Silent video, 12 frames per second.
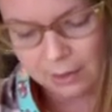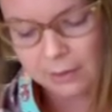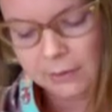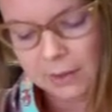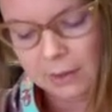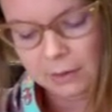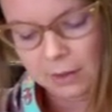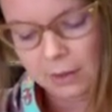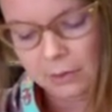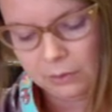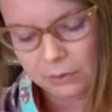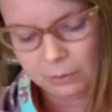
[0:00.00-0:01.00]
sent the
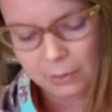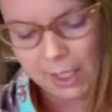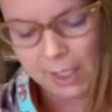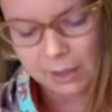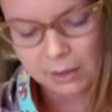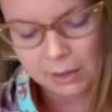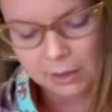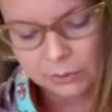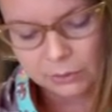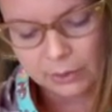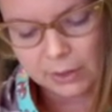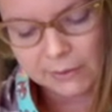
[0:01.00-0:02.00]
others away
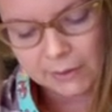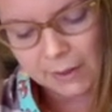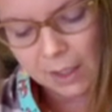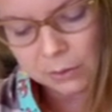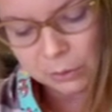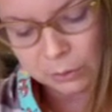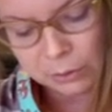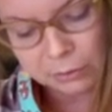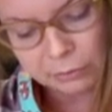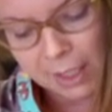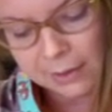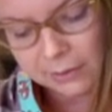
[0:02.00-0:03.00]
so that Sadako could
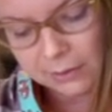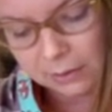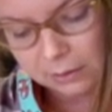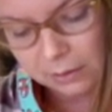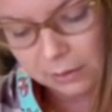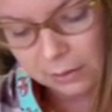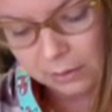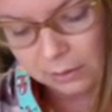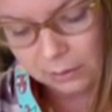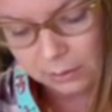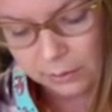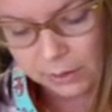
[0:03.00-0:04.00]
rest.
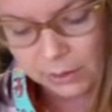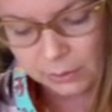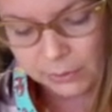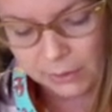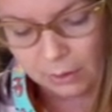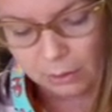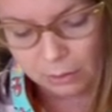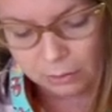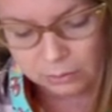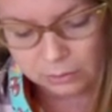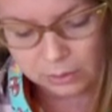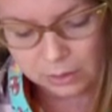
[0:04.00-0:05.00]
When she was
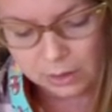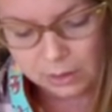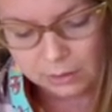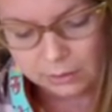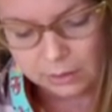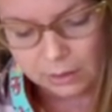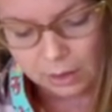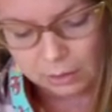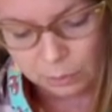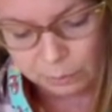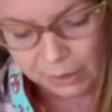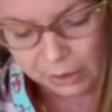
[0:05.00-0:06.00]
alone,
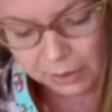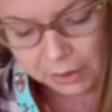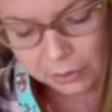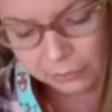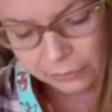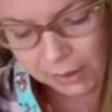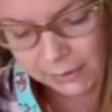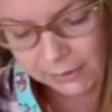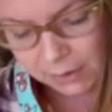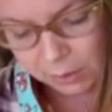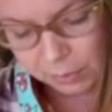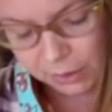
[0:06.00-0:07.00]
Sadako buried her face
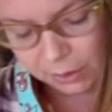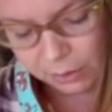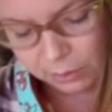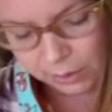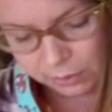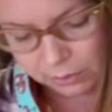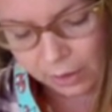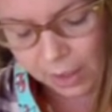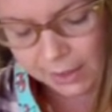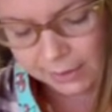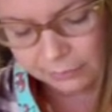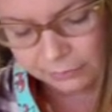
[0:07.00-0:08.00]
in the pillow and
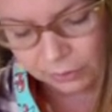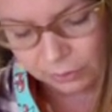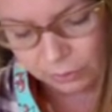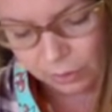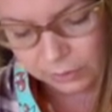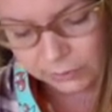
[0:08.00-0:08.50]
cried for a long